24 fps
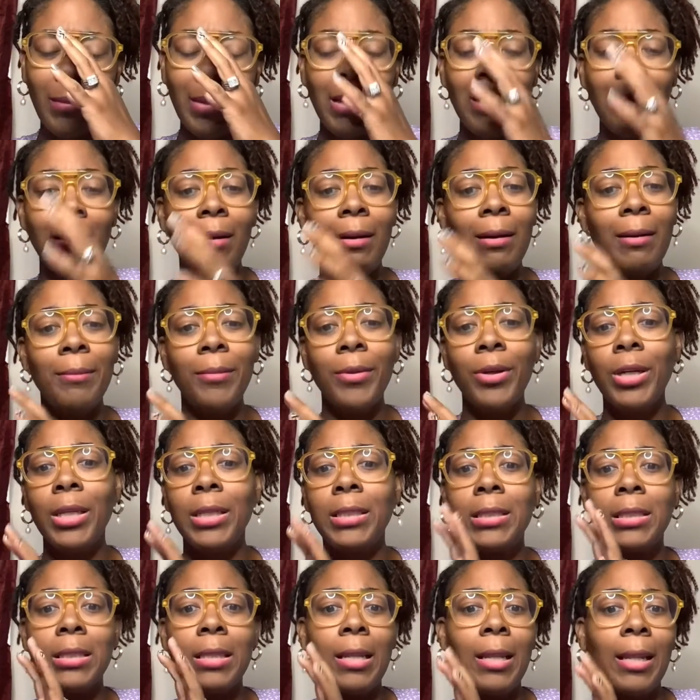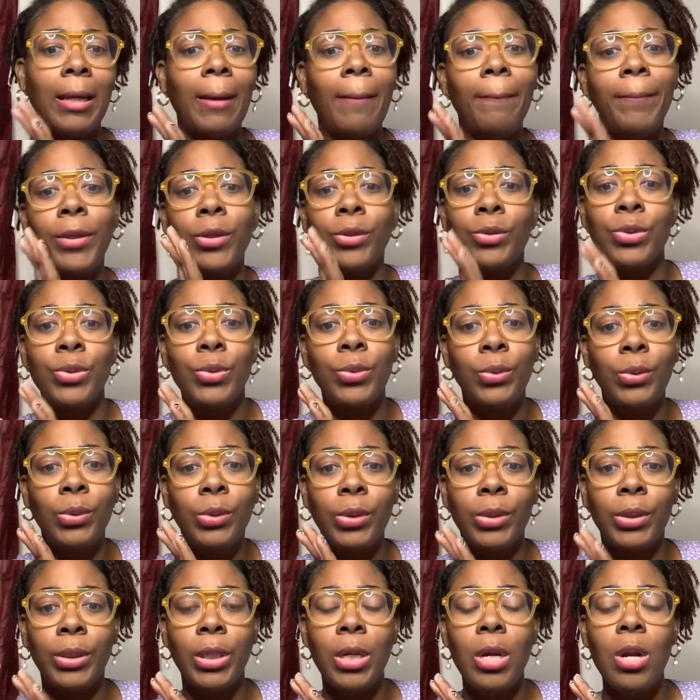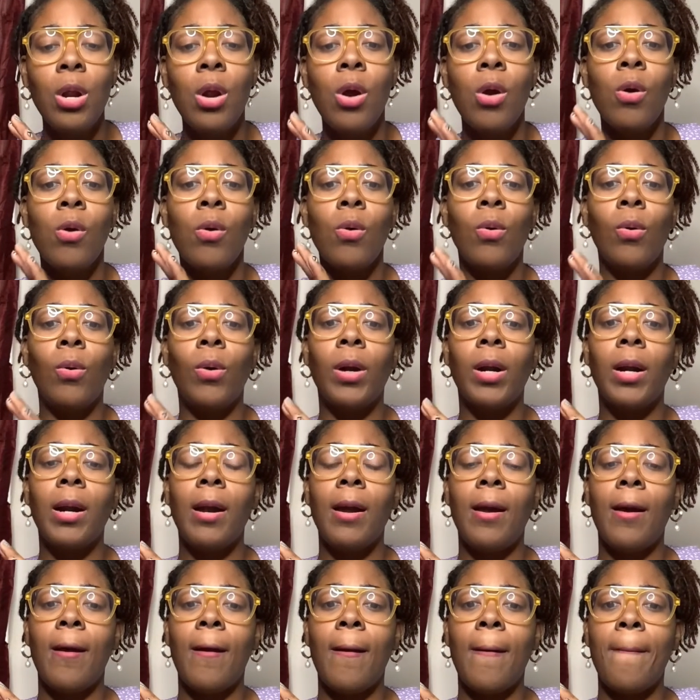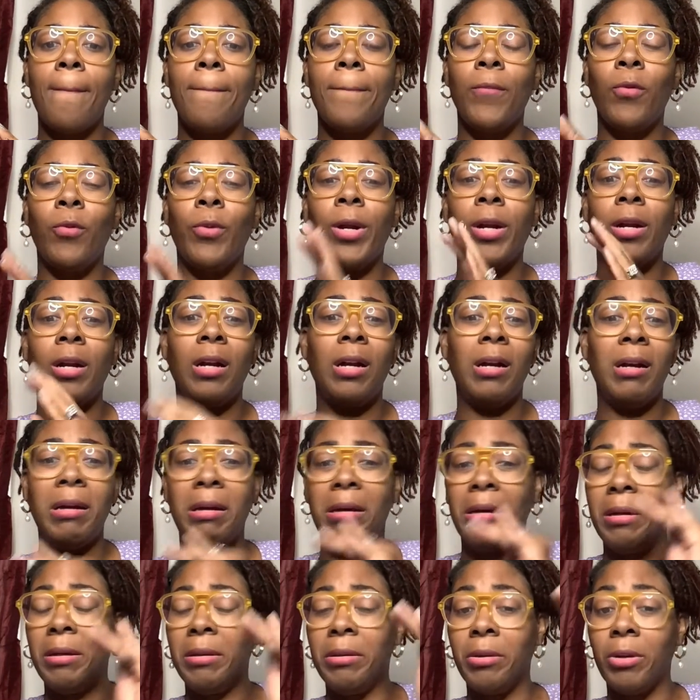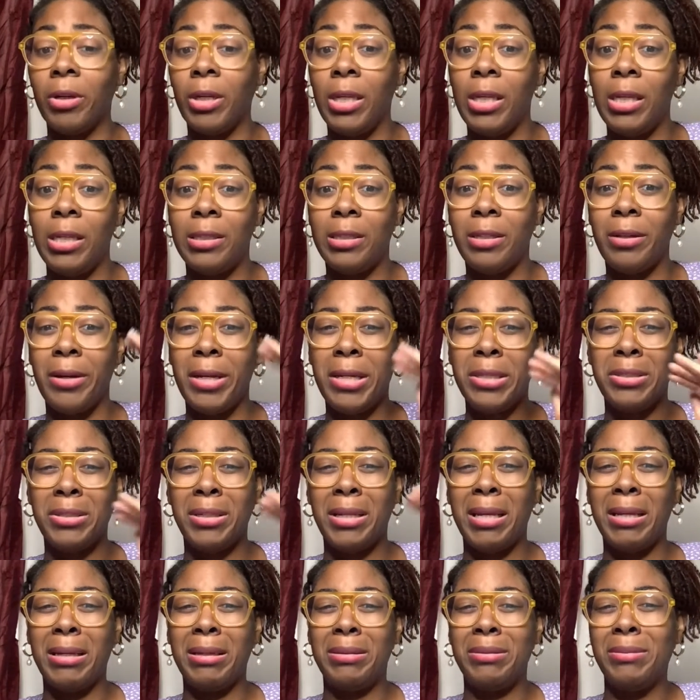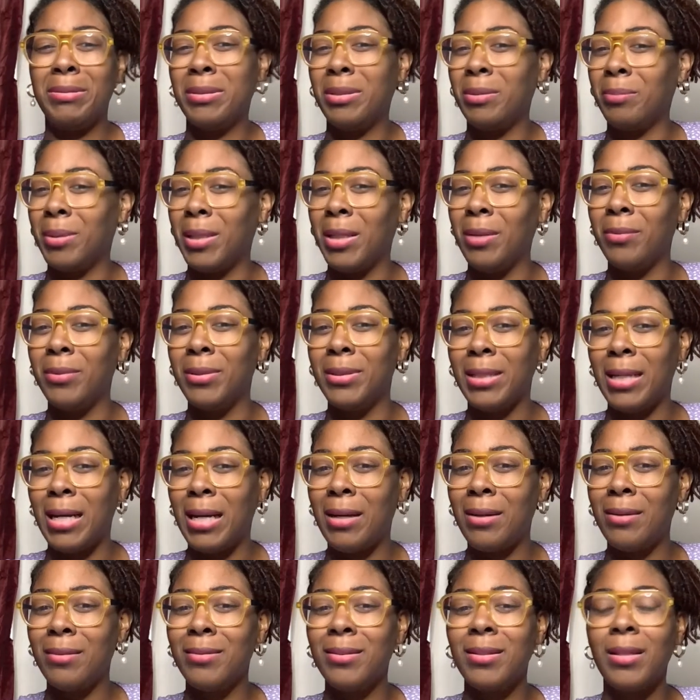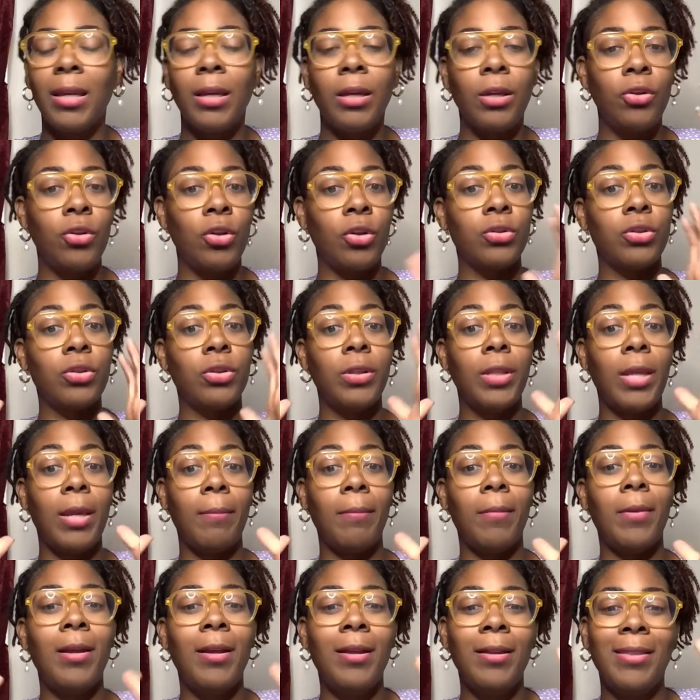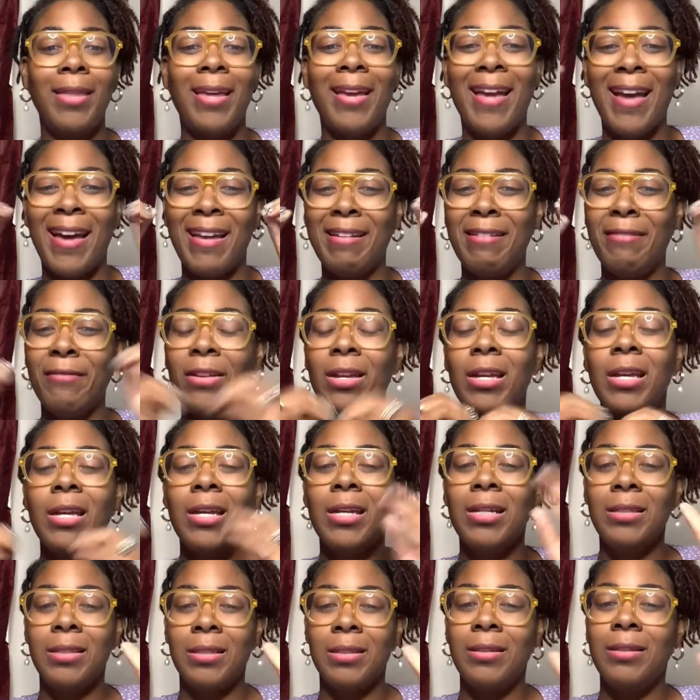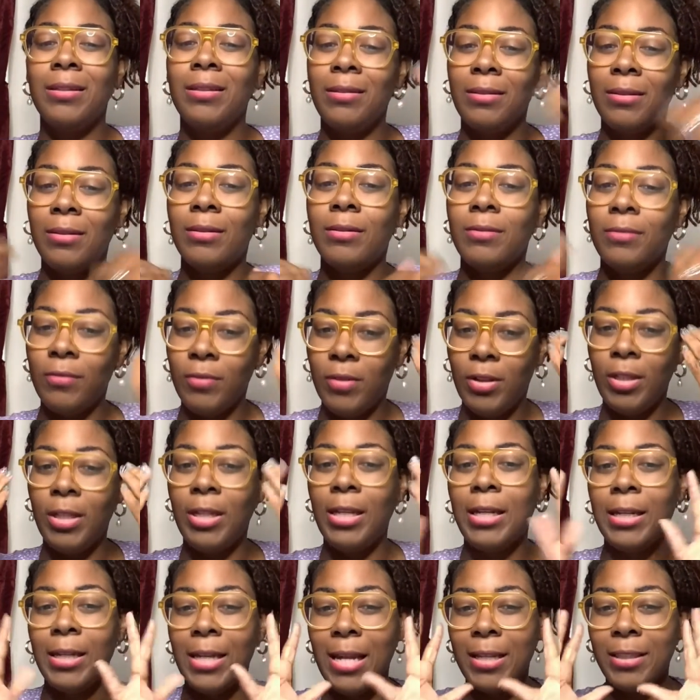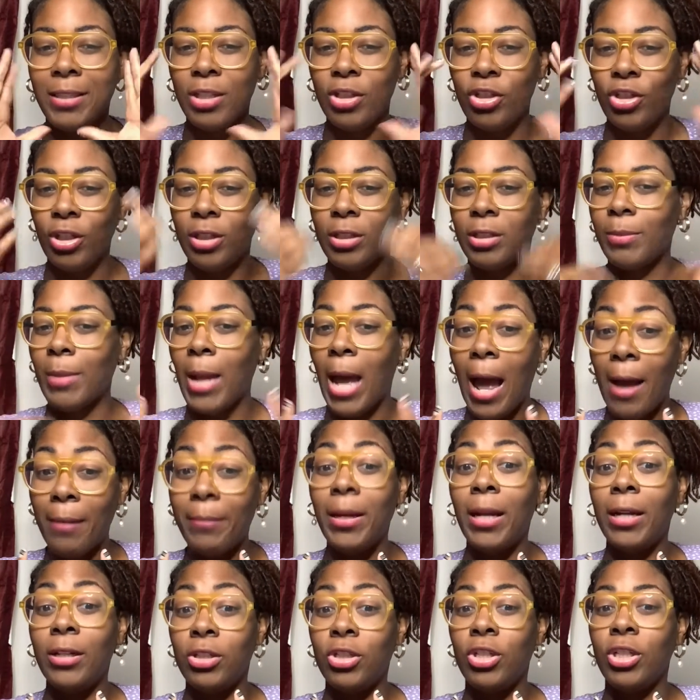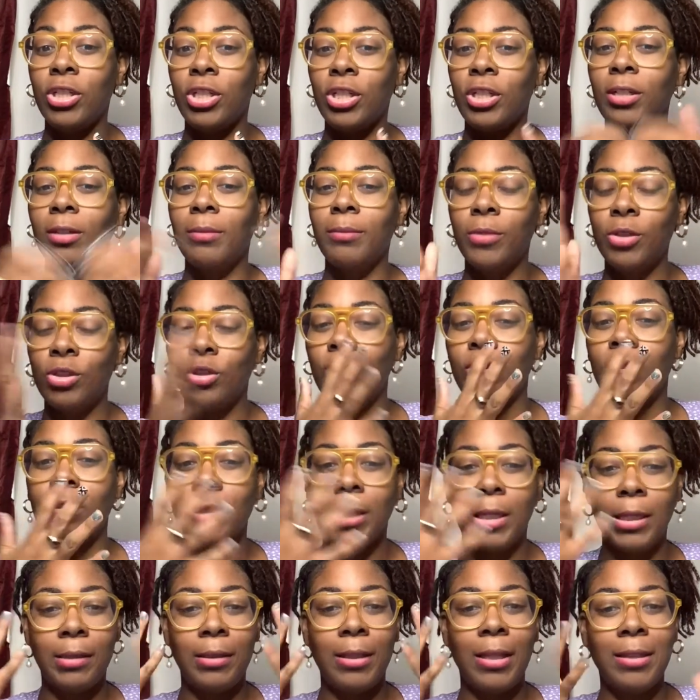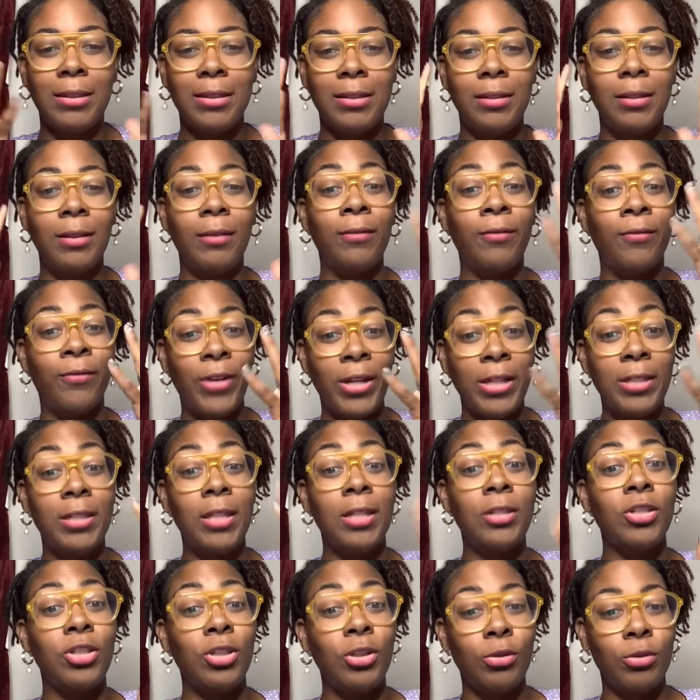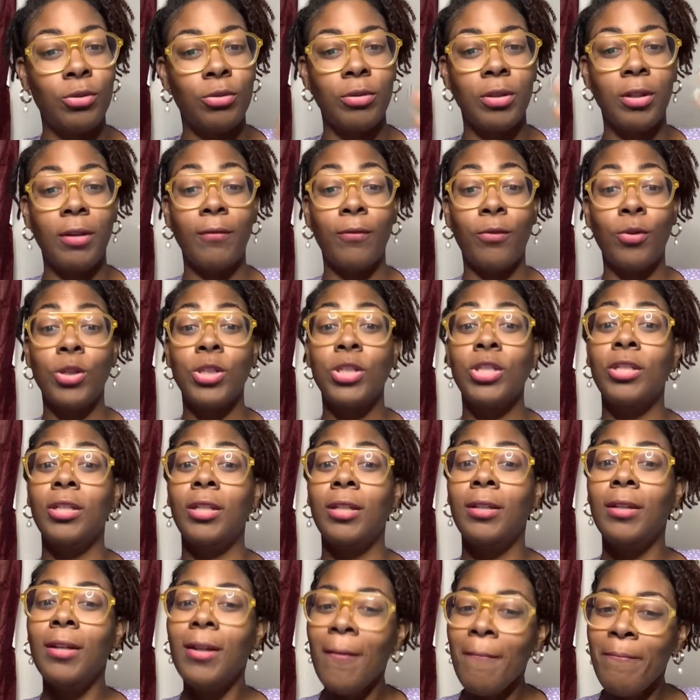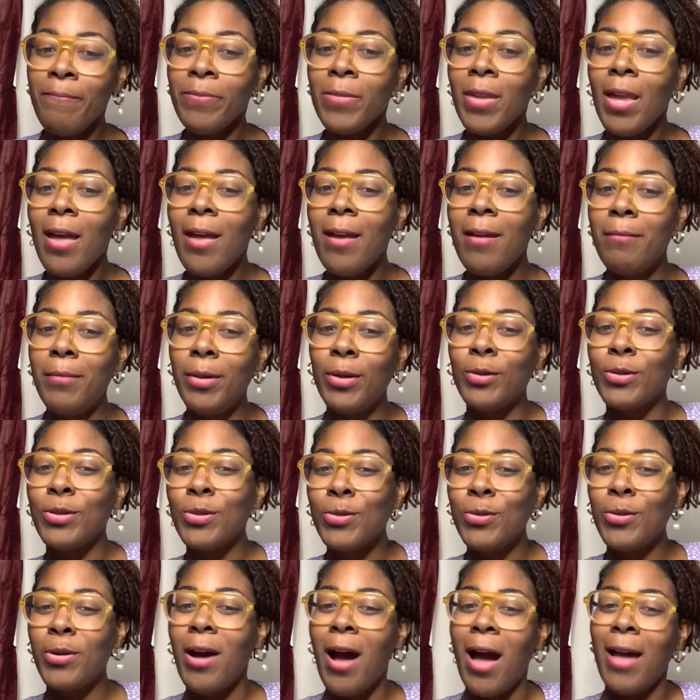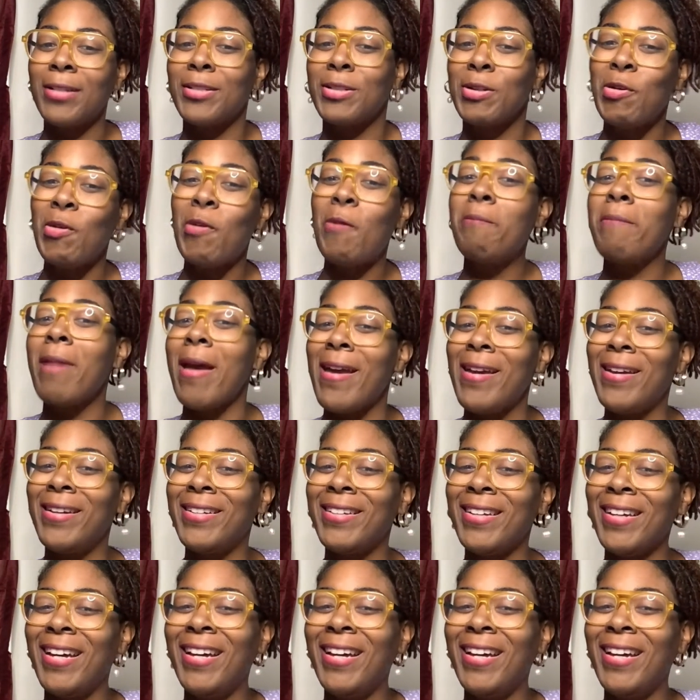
as like a middle schooler, or where other kids their age are like, you still play with dolls, like, so they kind of, not the judgment, I'm not judging them, but like that's the face that children, unfortunately, in middle school and high school make